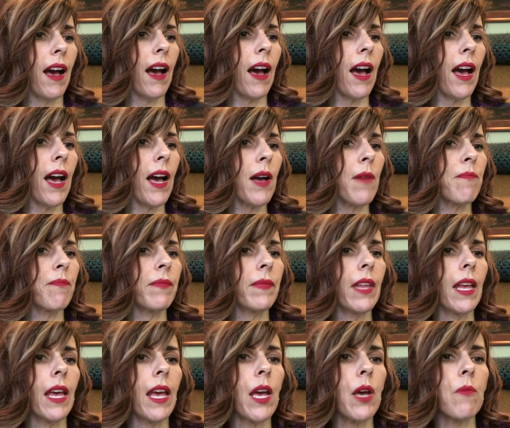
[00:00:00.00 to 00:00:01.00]
Um,
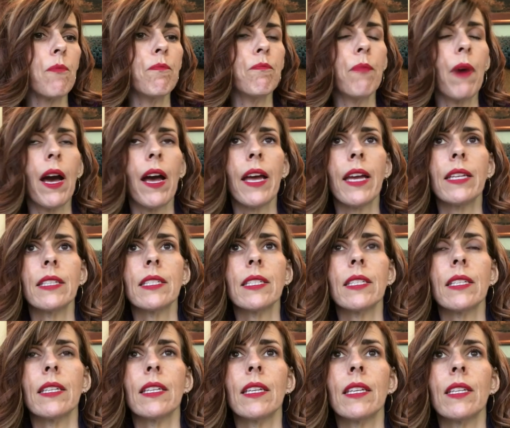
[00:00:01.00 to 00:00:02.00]

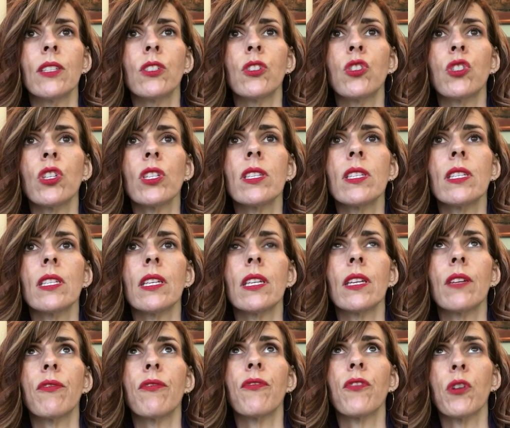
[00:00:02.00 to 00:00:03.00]
but just
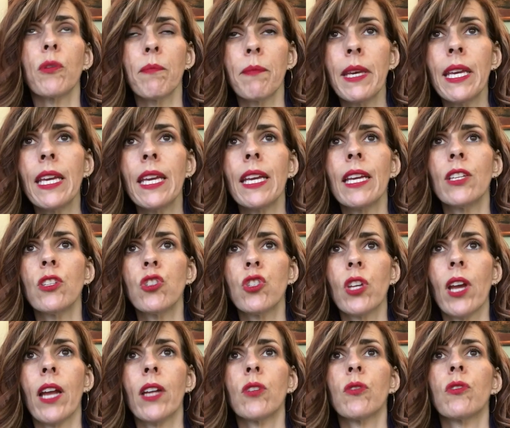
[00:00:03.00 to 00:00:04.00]
for me in
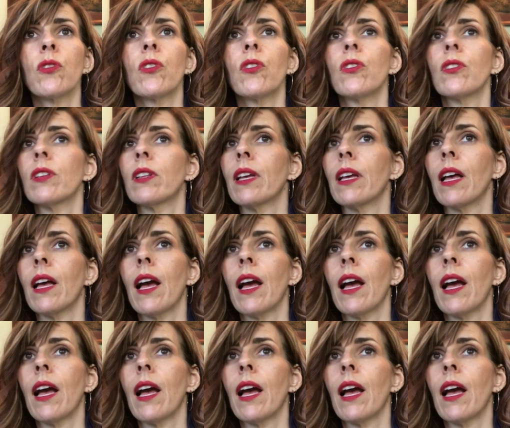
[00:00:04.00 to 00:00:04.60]
general,